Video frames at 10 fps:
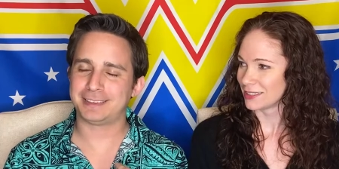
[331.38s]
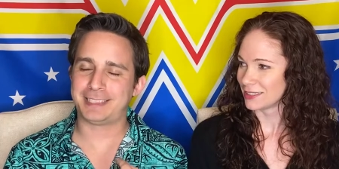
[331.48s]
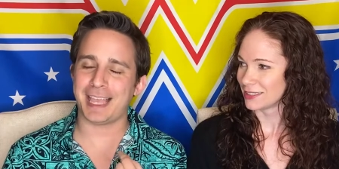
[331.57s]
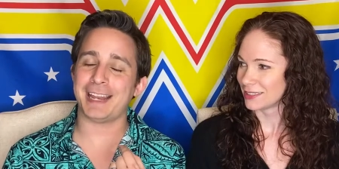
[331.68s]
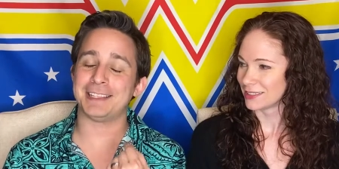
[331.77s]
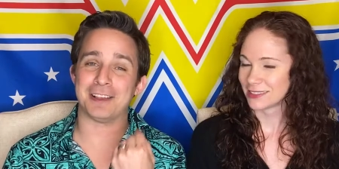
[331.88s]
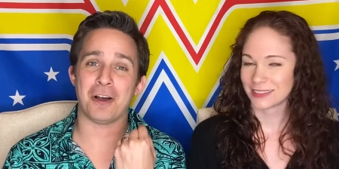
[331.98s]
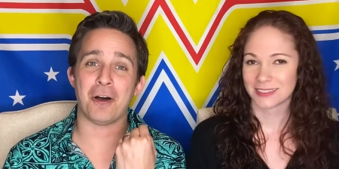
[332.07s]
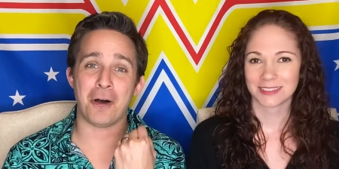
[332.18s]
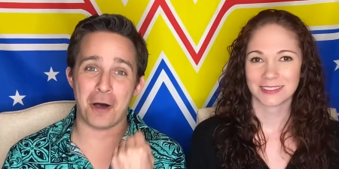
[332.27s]
Speaker 1: That is
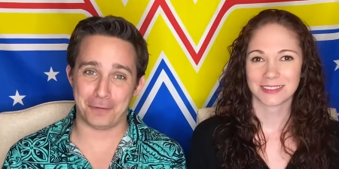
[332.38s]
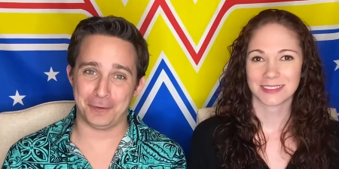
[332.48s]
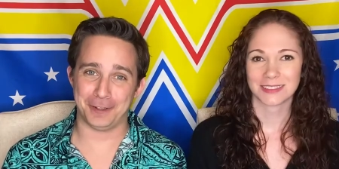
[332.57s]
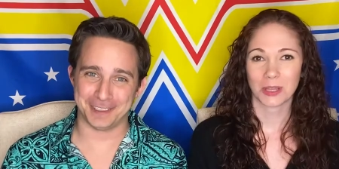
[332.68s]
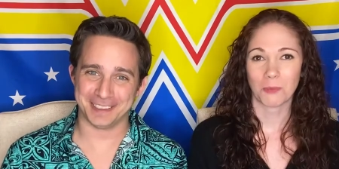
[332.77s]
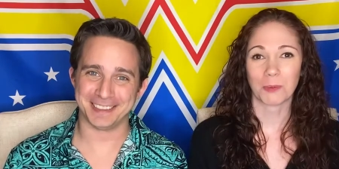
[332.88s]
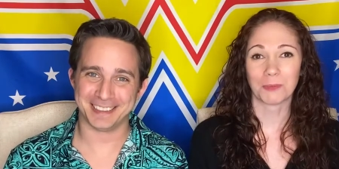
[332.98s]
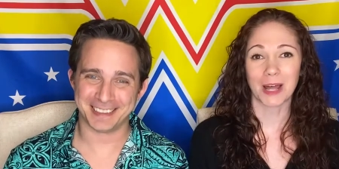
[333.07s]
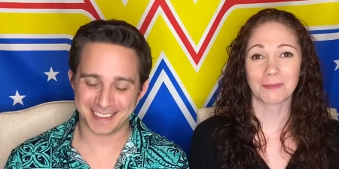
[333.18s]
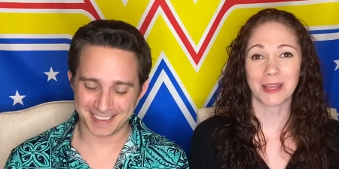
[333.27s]
awful.
Speaker 2: But
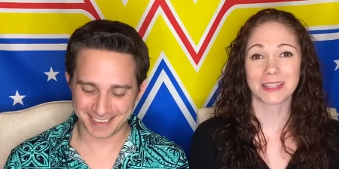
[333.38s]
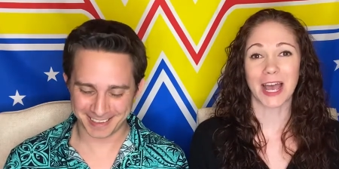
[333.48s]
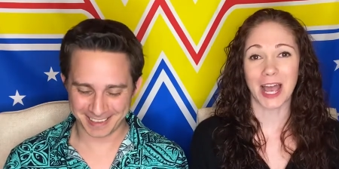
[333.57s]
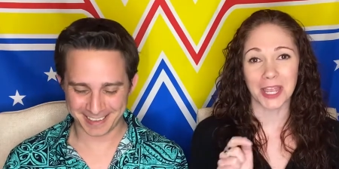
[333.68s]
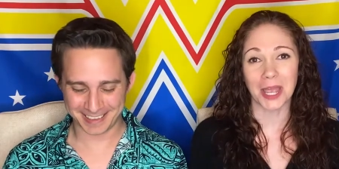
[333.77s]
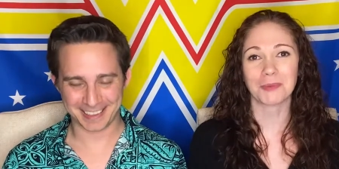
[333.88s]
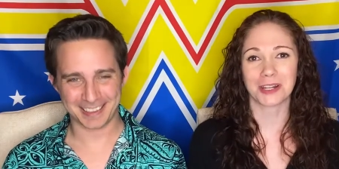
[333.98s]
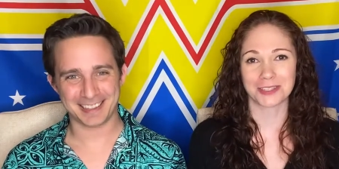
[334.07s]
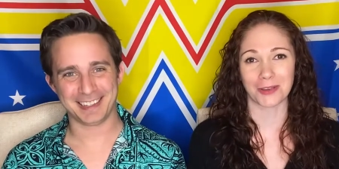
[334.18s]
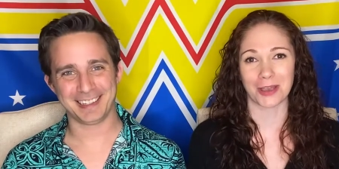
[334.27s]
Black Manta, I am going
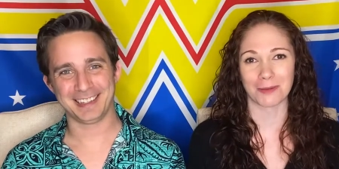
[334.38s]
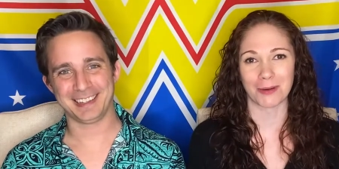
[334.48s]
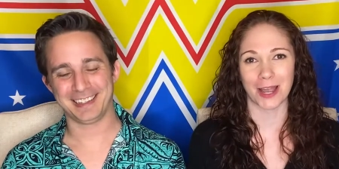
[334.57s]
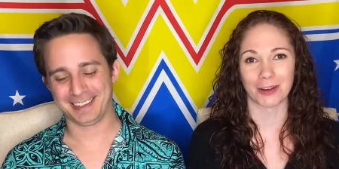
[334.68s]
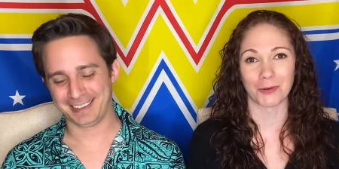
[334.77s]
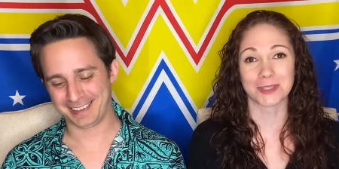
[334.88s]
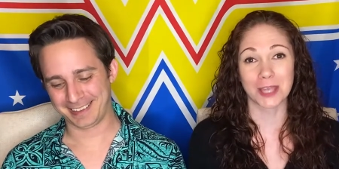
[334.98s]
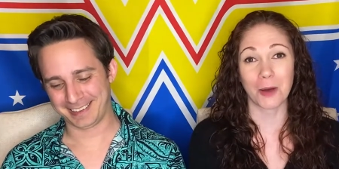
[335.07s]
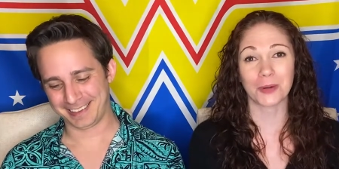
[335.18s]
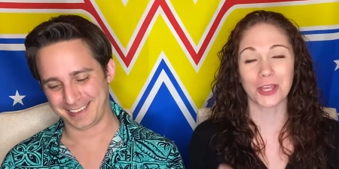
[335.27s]
to tell you how to pirate. When
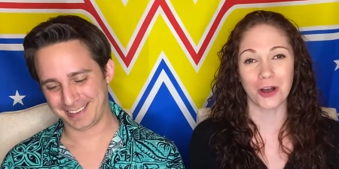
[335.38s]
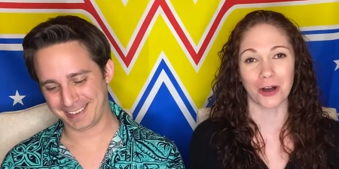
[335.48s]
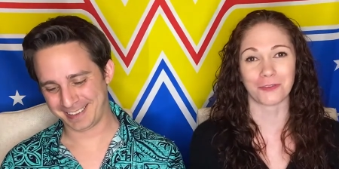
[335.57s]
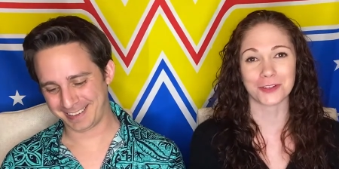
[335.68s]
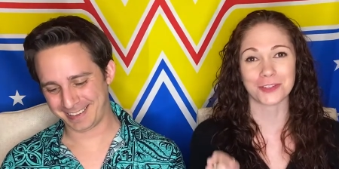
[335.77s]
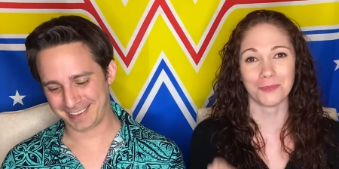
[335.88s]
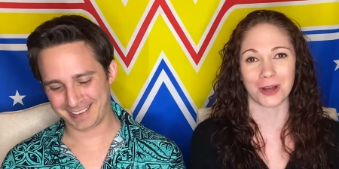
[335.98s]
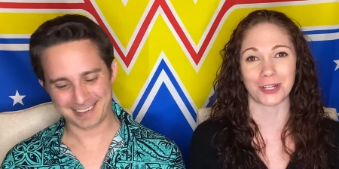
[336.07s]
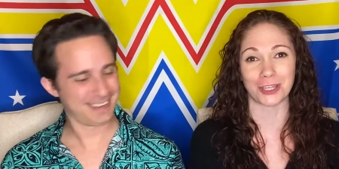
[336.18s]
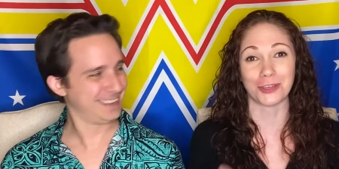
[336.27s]
somebody offers you
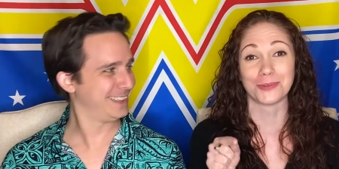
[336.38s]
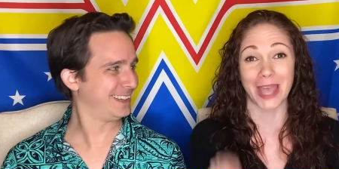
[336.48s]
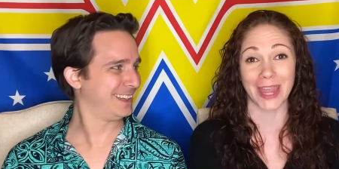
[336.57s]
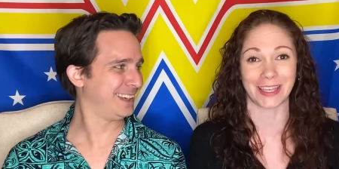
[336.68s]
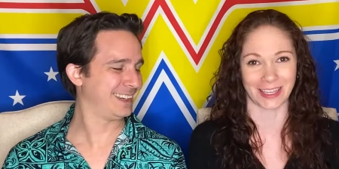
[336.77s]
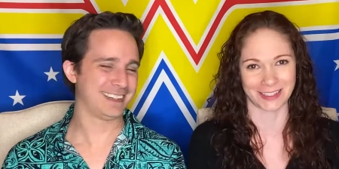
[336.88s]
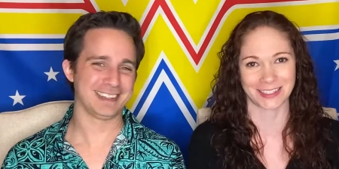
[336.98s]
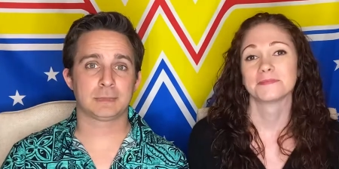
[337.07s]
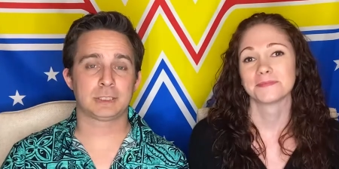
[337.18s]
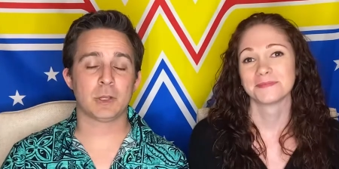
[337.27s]
money, you take it.
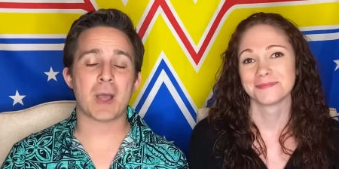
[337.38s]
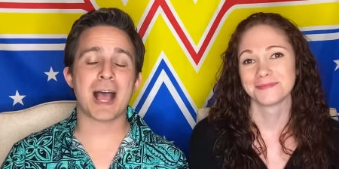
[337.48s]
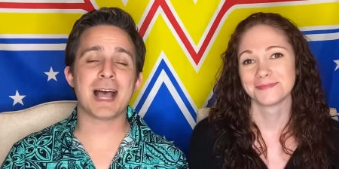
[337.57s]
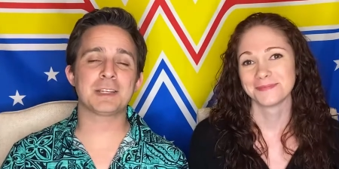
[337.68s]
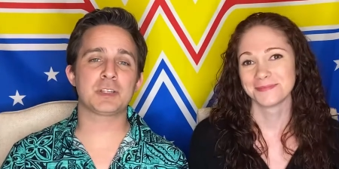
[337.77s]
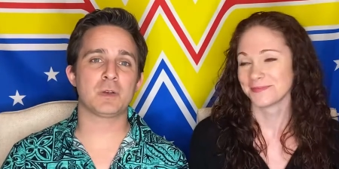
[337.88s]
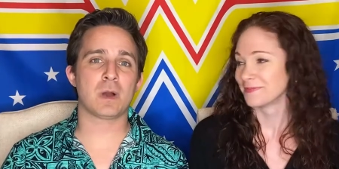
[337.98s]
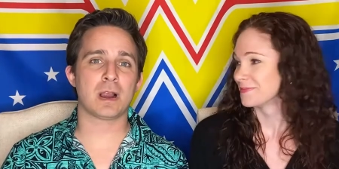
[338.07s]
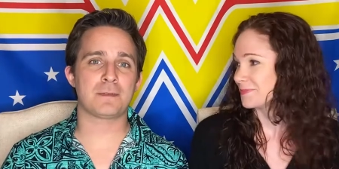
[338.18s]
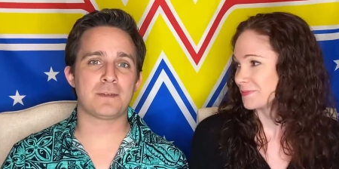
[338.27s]
Speaker 1: So on to
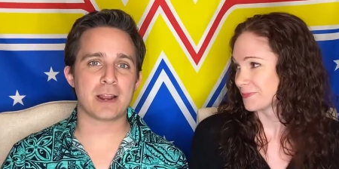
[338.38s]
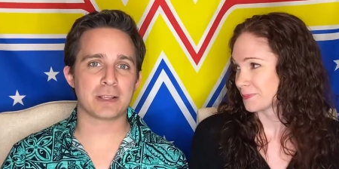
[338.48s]
our final